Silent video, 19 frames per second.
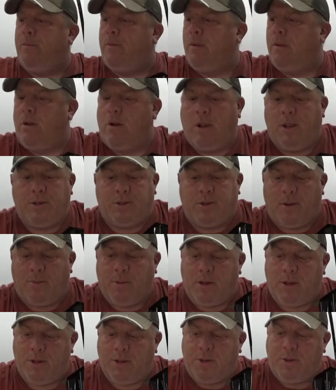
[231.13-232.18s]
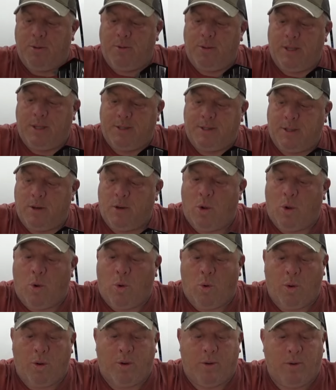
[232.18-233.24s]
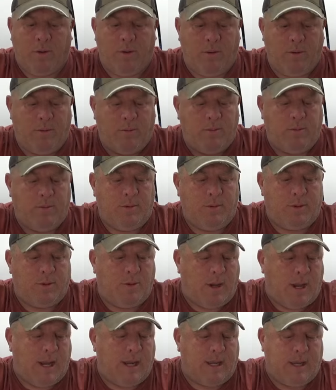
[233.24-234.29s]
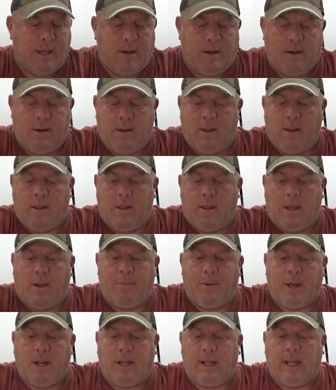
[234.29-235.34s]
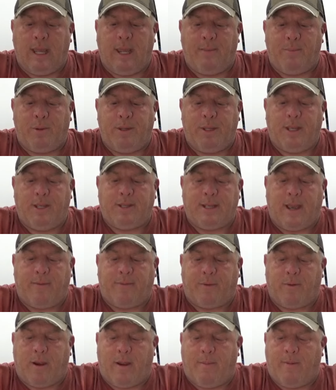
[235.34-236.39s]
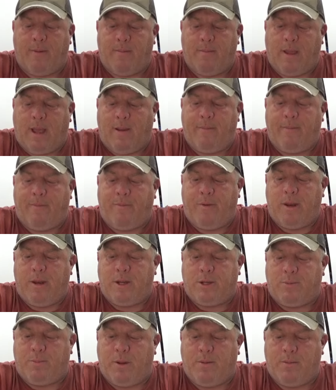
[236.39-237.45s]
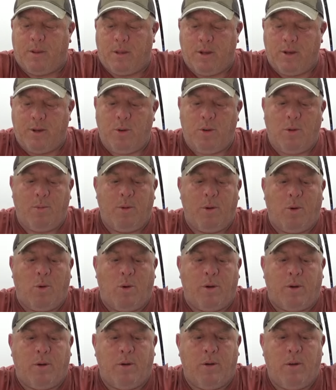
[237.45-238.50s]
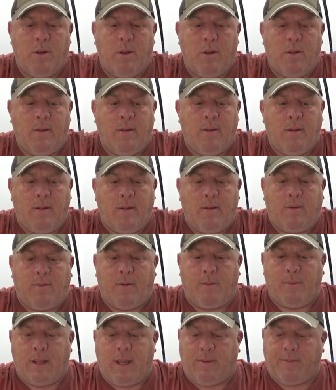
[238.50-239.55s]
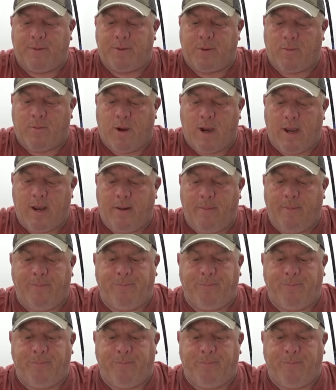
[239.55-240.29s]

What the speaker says: Alright, so I'm going to do this in order, so I'm going to label these after I'm finished, but I'm going to do them in order from left to right.